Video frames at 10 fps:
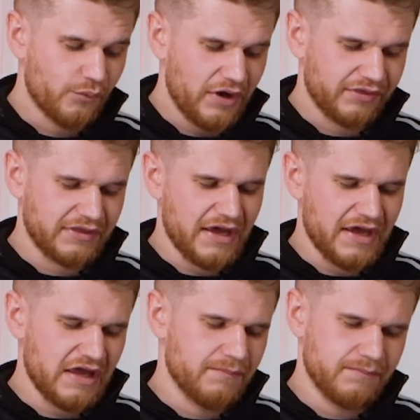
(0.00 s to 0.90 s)
with
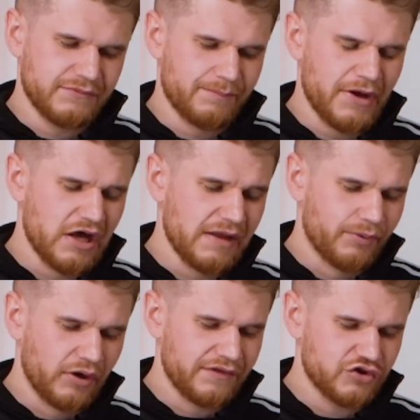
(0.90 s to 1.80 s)
Dybala
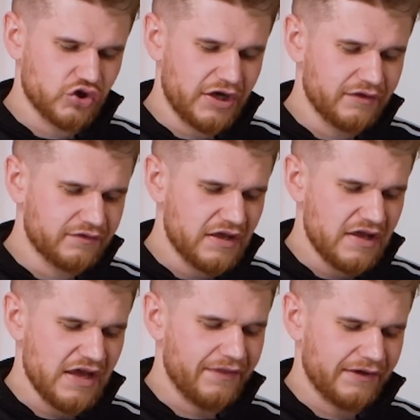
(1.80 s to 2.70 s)
pulling the strings
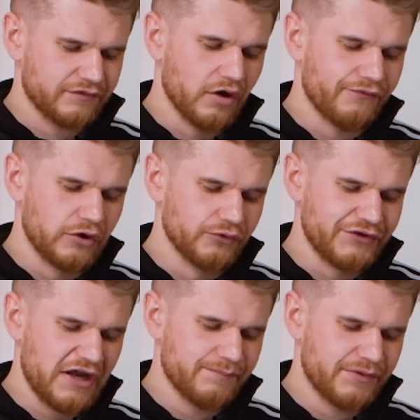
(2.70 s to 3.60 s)
in that sort of false
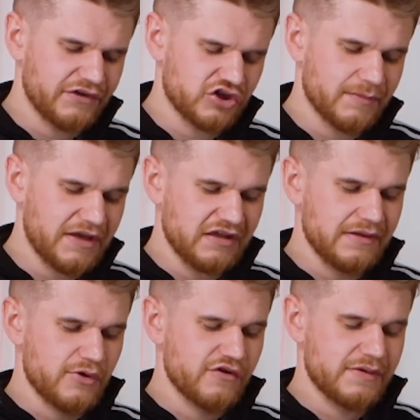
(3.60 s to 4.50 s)
9 position, making
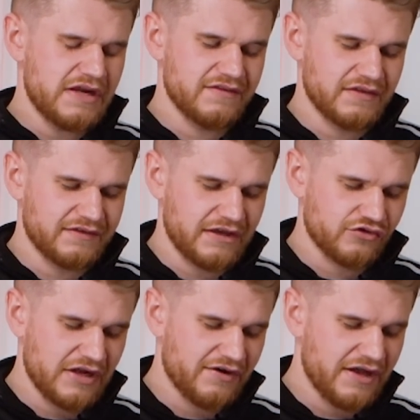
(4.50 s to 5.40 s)
the movement into the
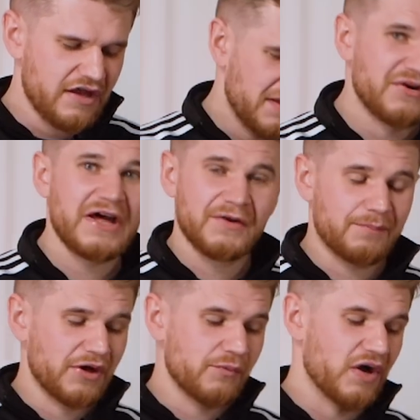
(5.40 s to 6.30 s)
central area, Ronaldo
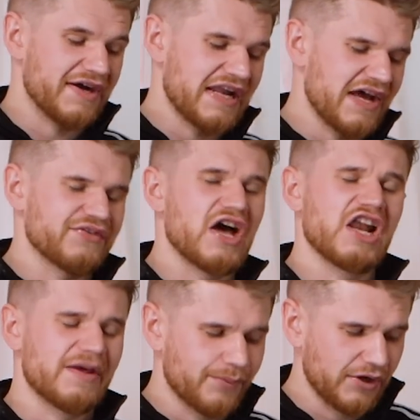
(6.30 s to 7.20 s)
pulling wide left,
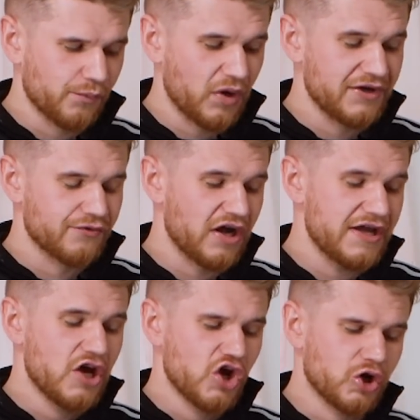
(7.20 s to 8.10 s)
Haaland pulling wide
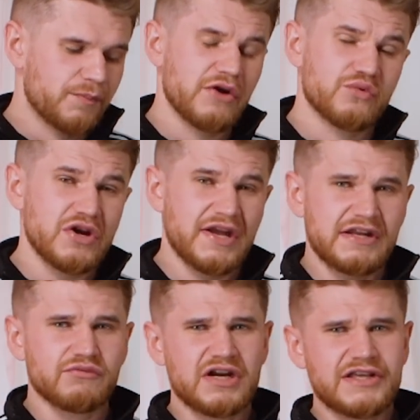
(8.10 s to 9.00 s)
right, could be a
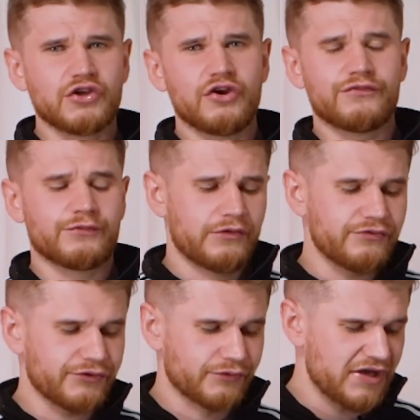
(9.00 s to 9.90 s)
really, really good
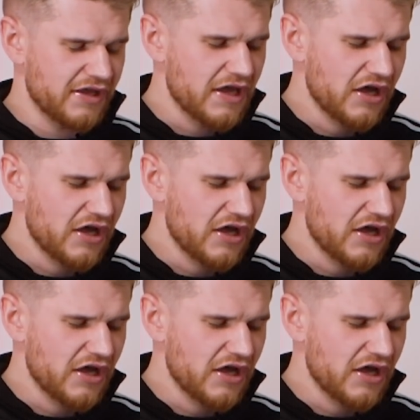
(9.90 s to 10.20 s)
front 3